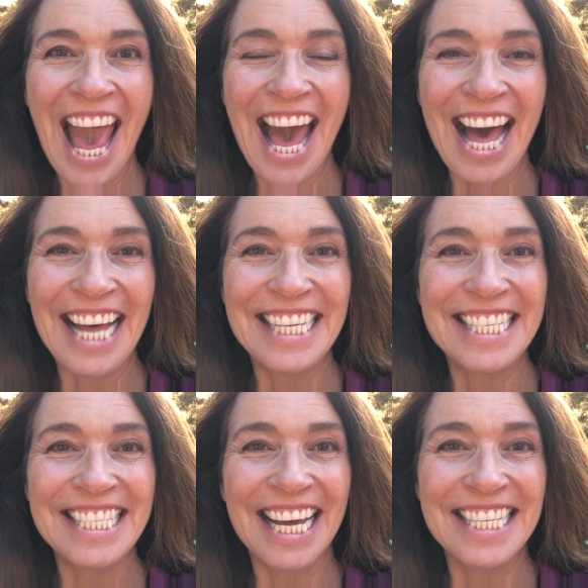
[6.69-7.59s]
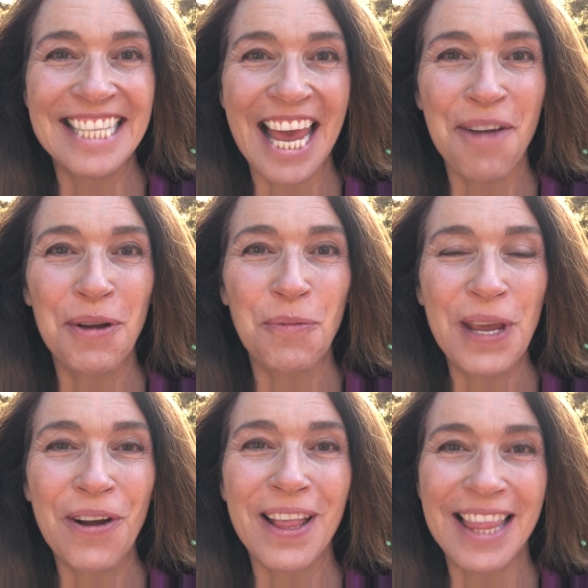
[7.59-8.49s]
and a day when
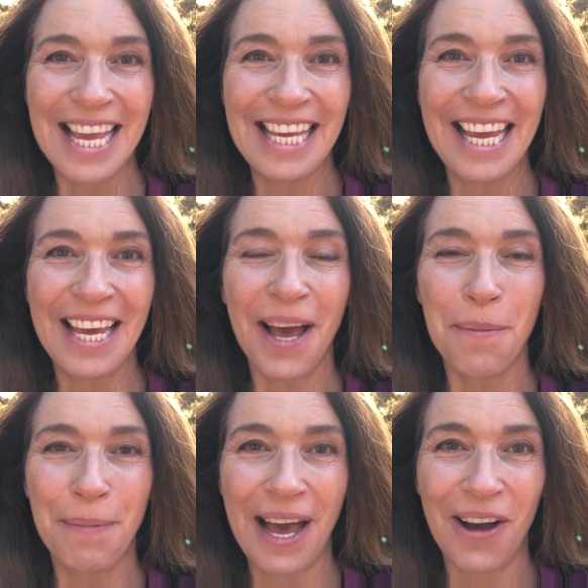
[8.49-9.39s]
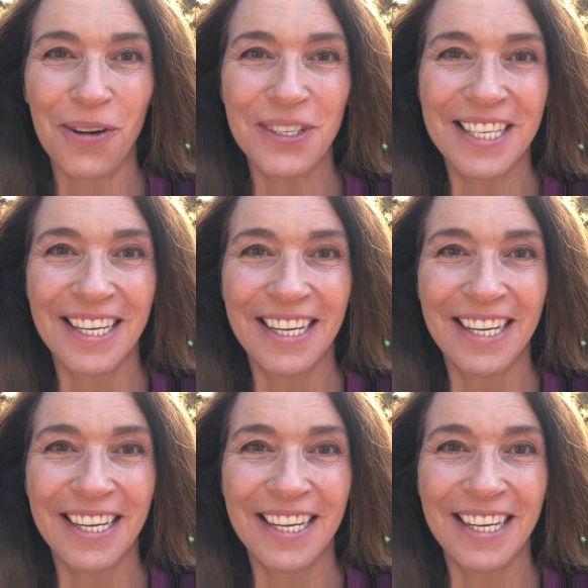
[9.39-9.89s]
we are thinking about